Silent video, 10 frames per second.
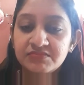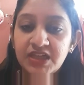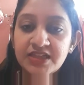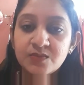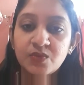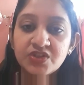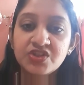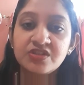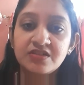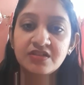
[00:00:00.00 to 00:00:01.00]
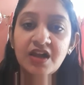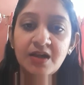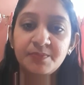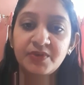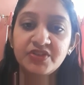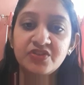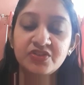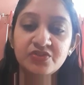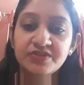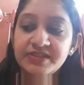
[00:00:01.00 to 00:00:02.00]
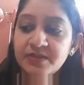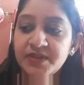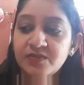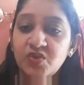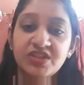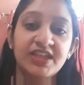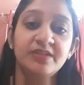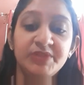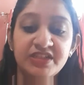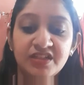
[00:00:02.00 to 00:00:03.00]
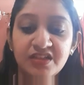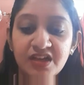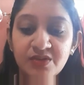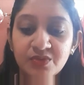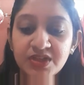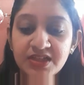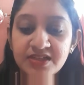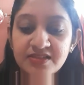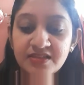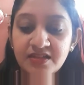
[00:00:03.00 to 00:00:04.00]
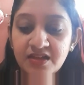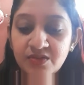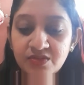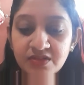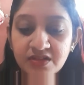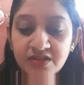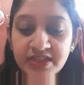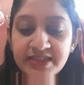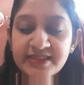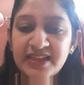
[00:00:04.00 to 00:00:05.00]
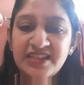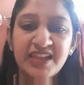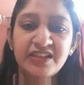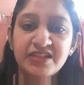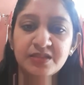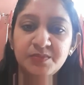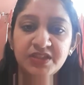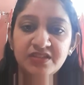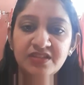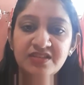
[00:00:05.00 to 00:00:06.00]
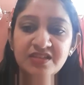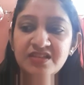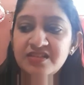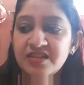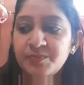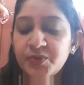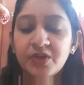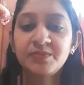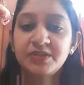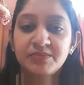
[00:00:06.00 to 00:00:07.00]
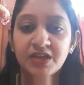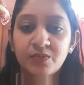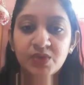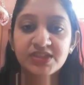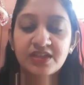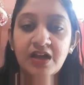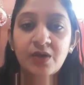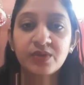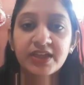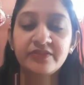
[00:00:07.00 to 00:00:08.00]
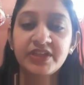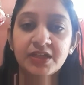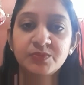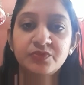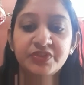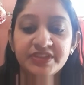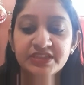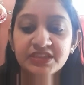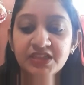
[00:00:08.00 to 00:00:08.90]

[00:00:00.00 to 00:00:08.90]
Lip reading: has washed up on your doorstep, and what can be done now? Sadao, he said irritably, it's a problem now. How can we come over it?